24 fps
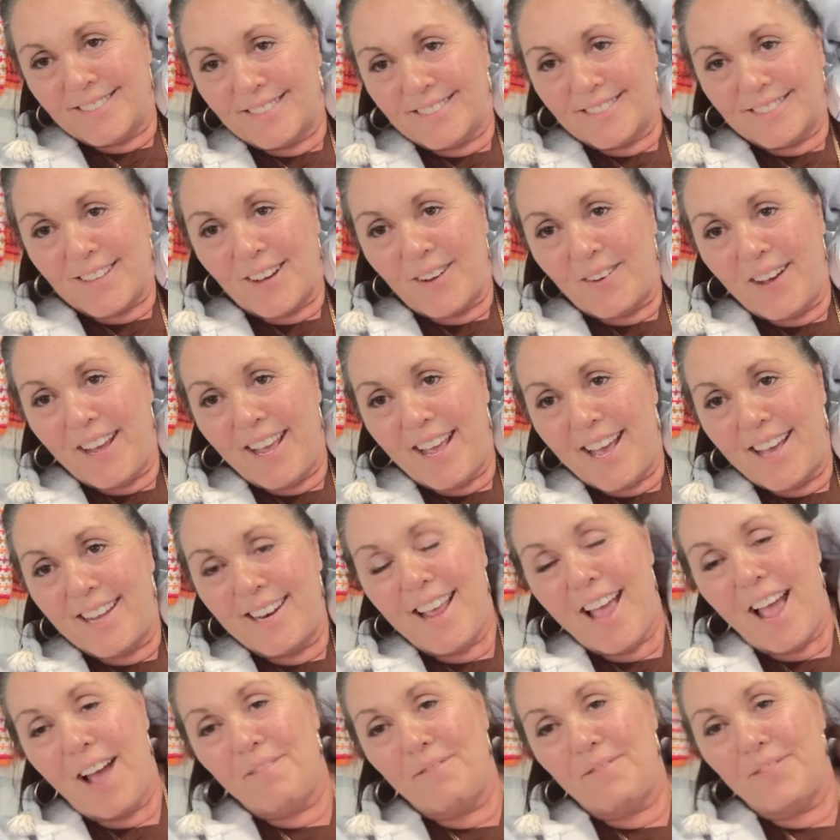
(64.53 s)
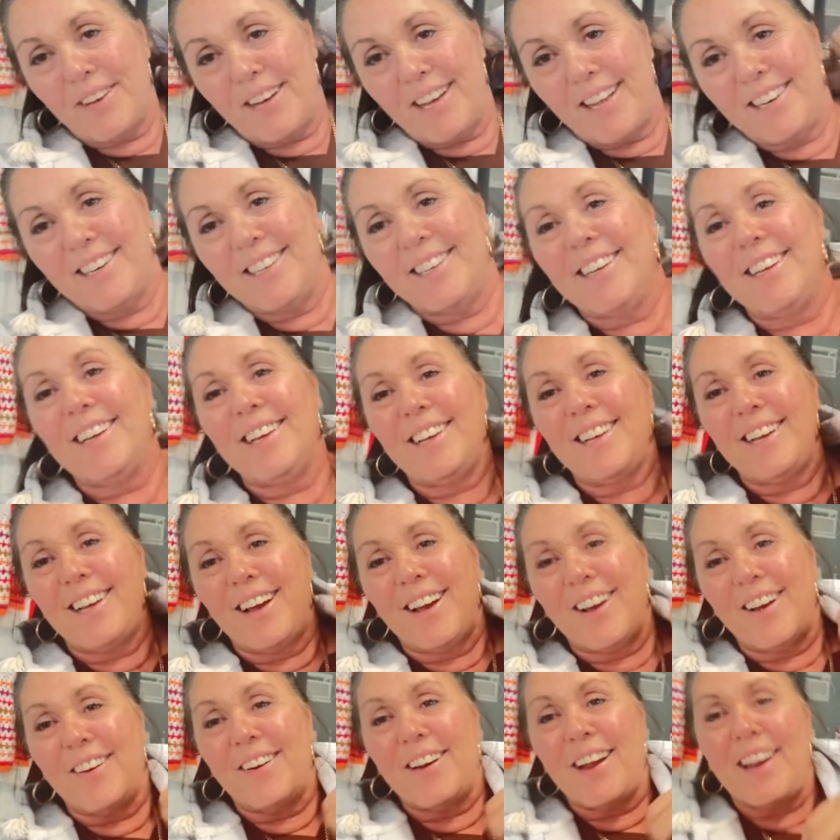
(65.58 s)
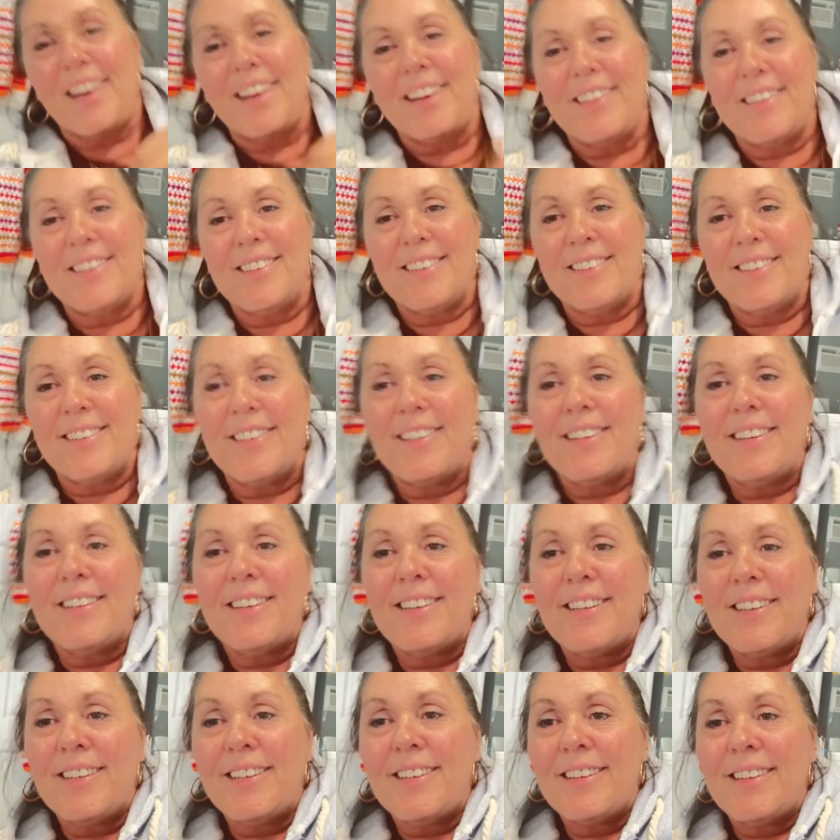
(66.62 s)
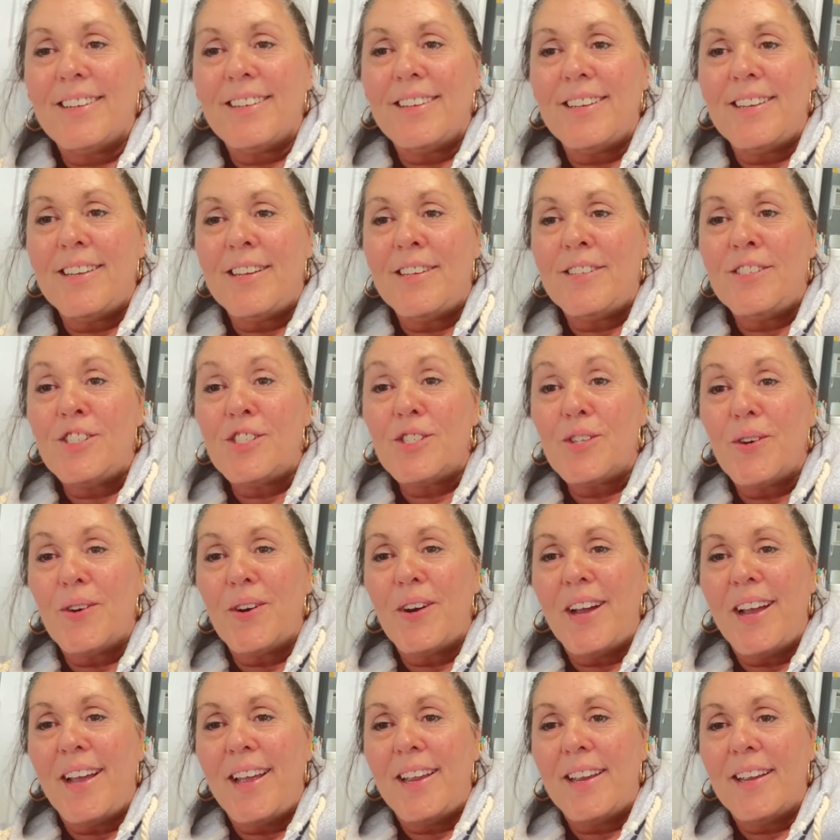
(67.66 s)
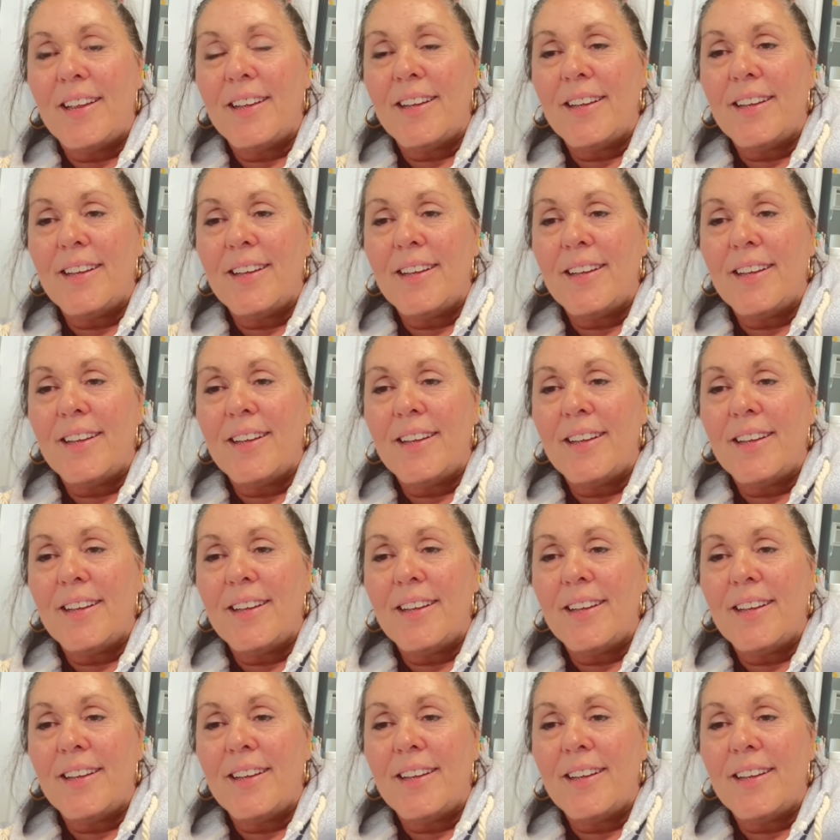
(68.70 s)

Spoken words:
go ahead. Have fun. All right. Enjoy. I